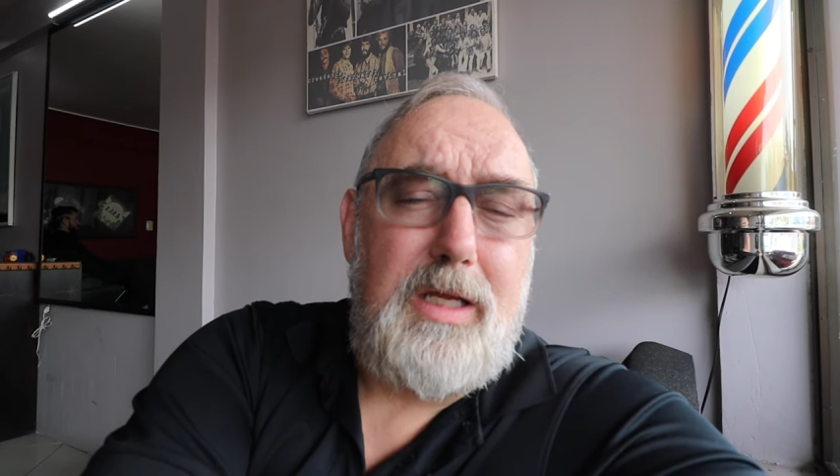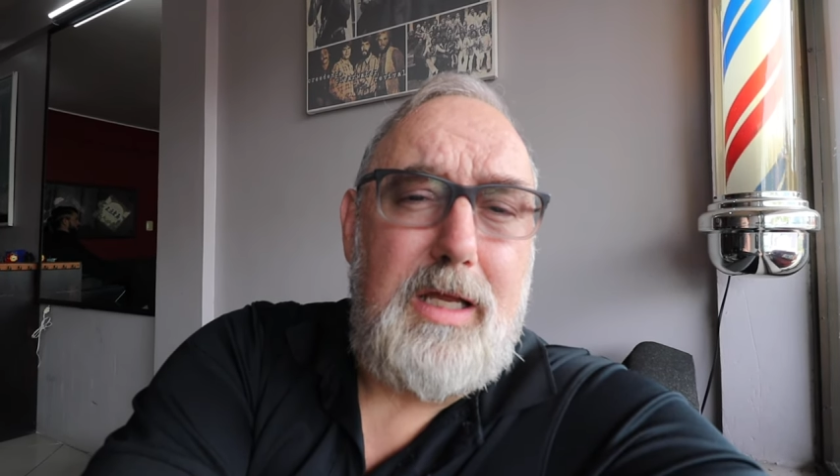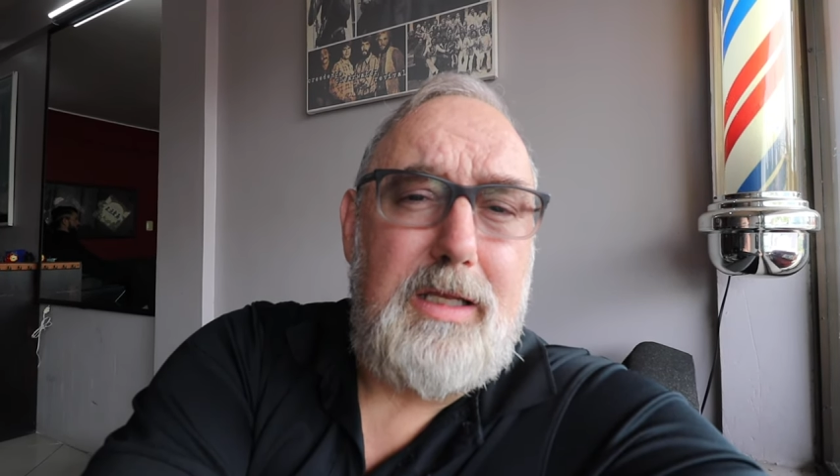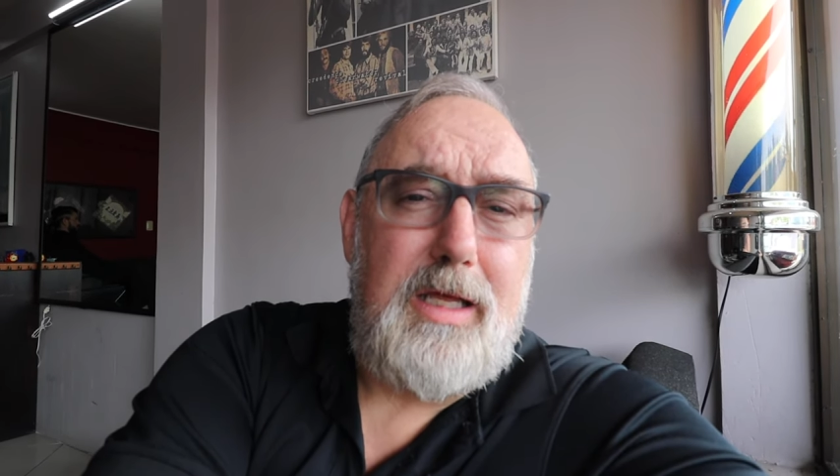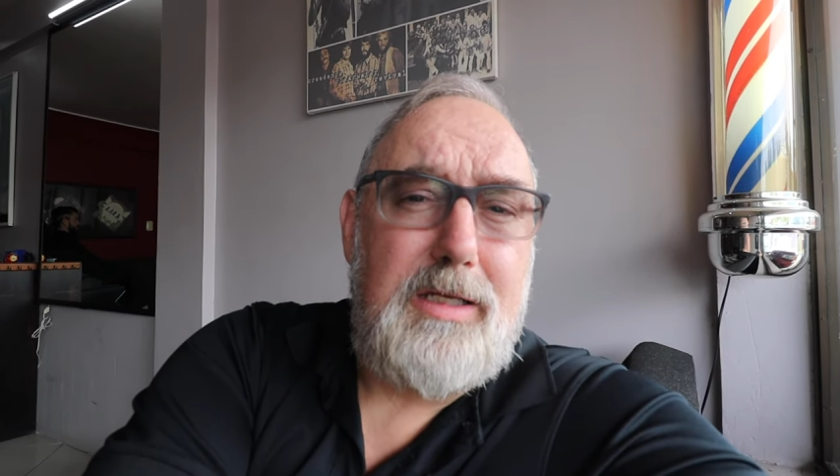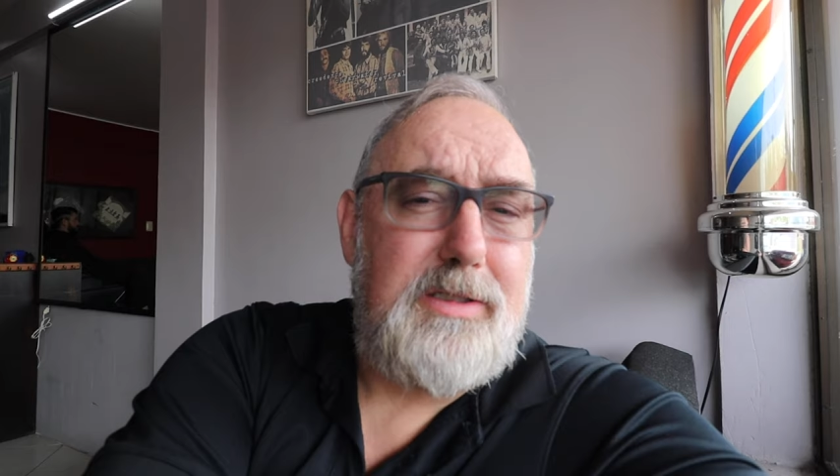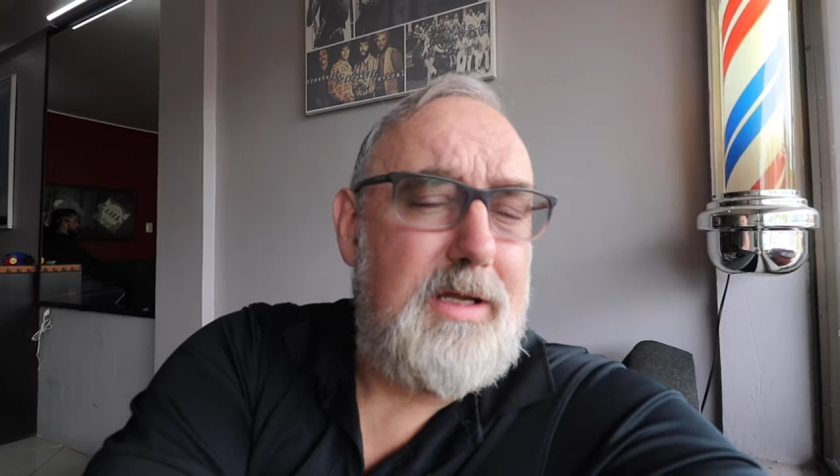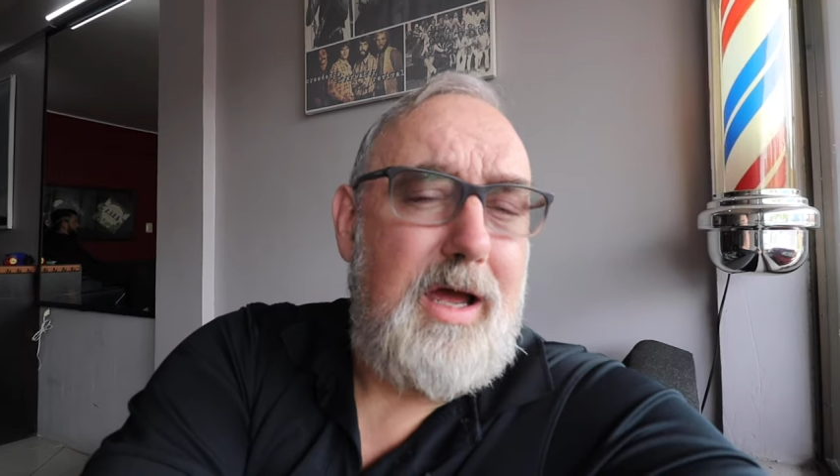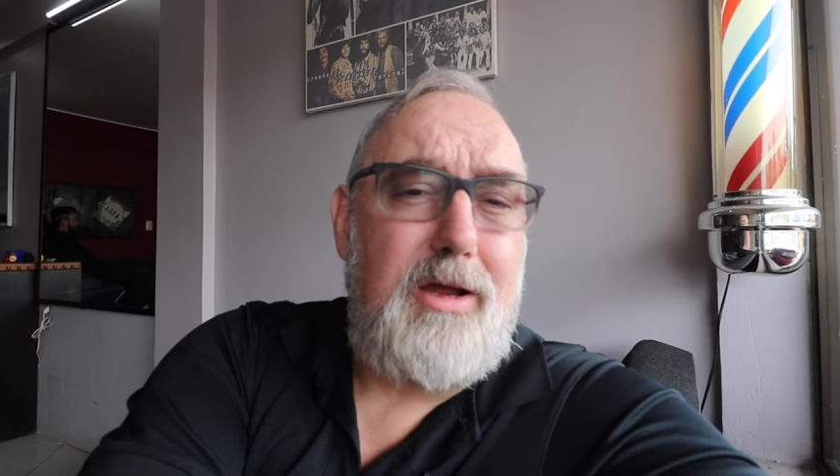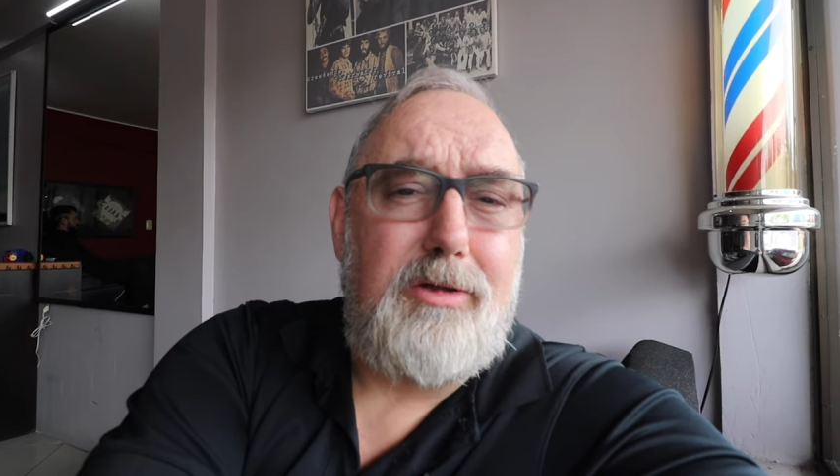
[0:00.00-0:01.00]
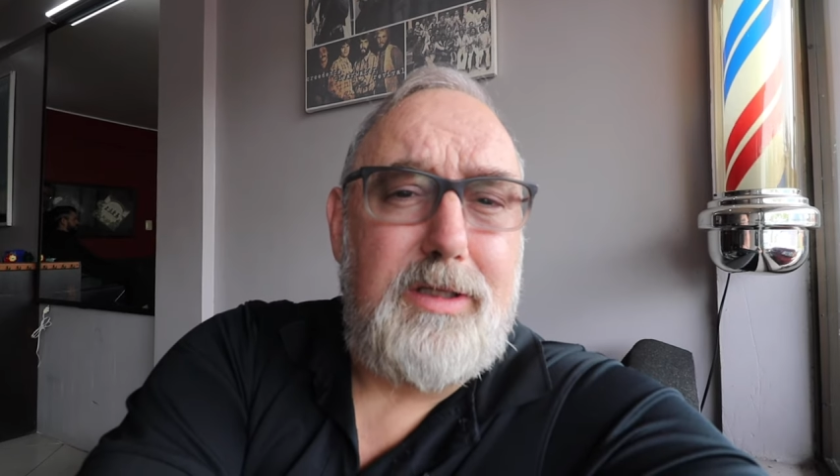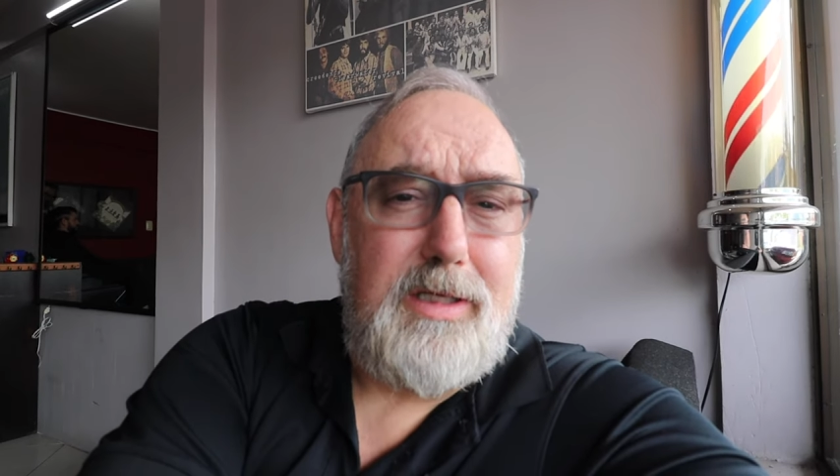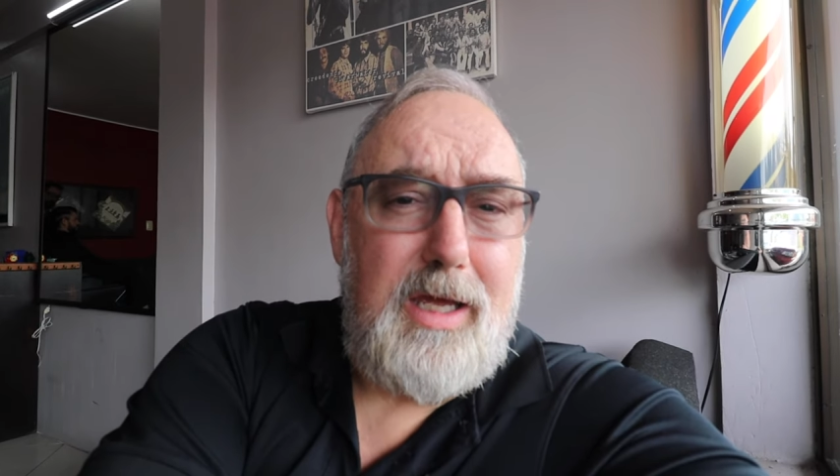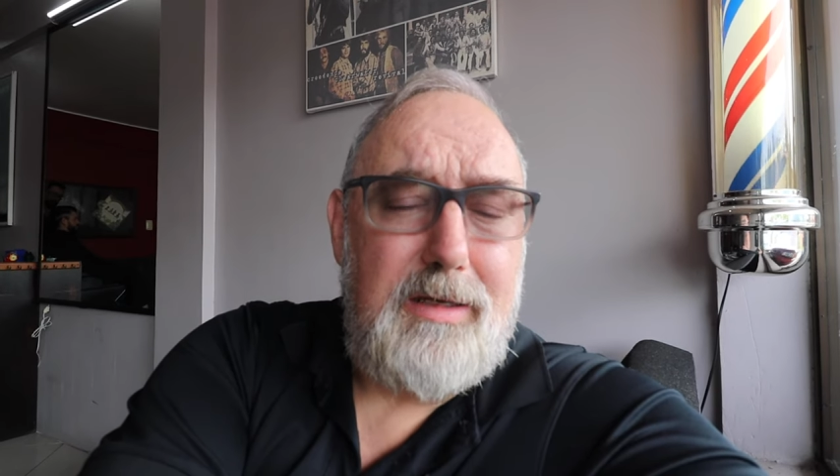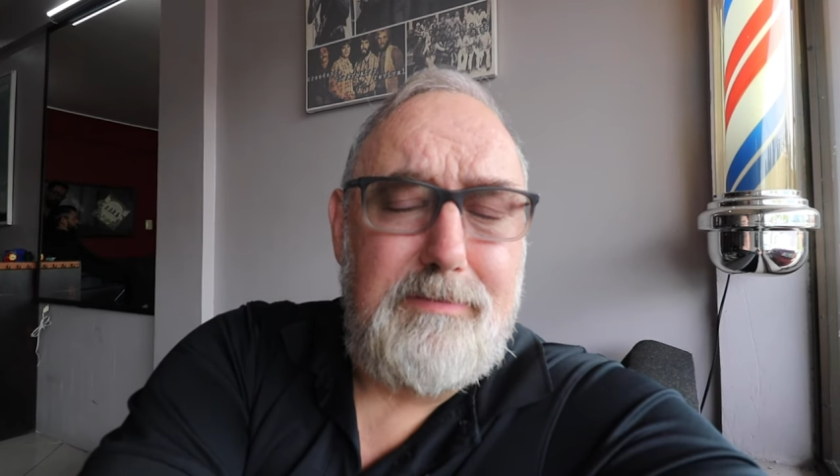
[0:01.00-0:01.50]
and then a style at
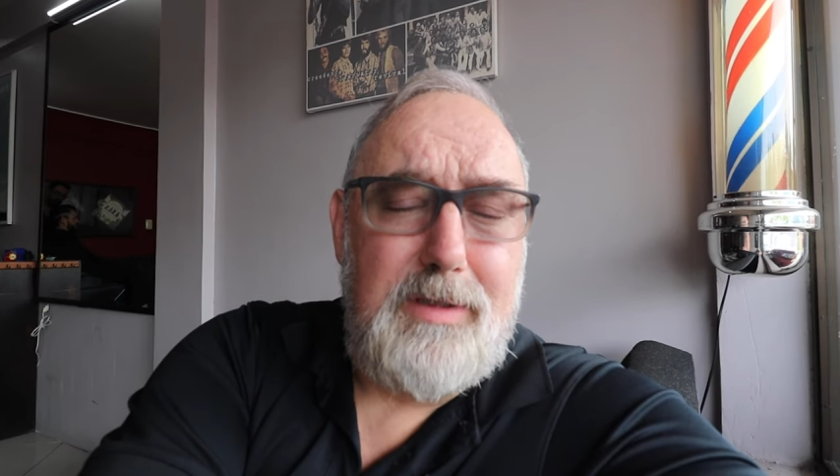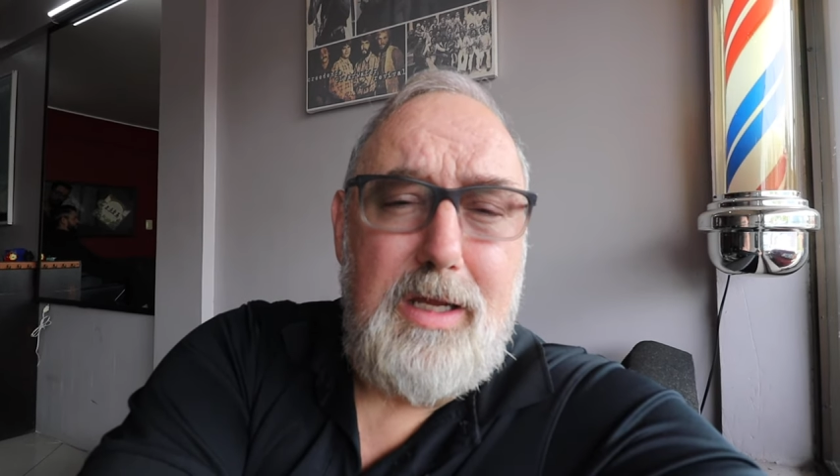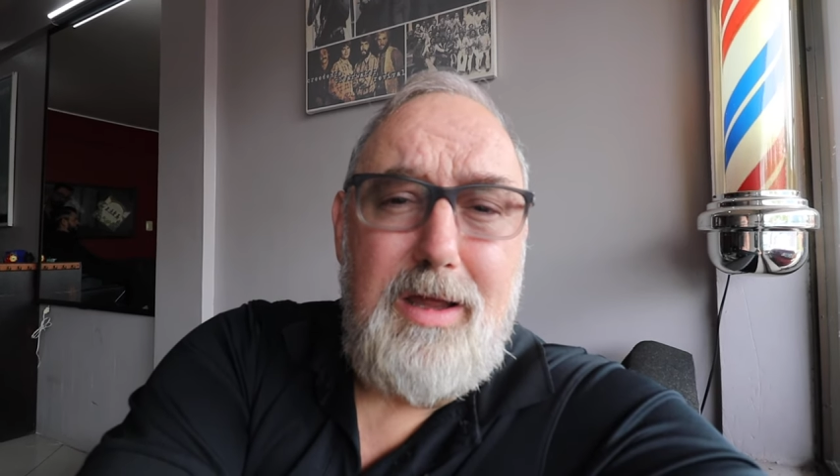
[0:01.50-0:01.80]
the end.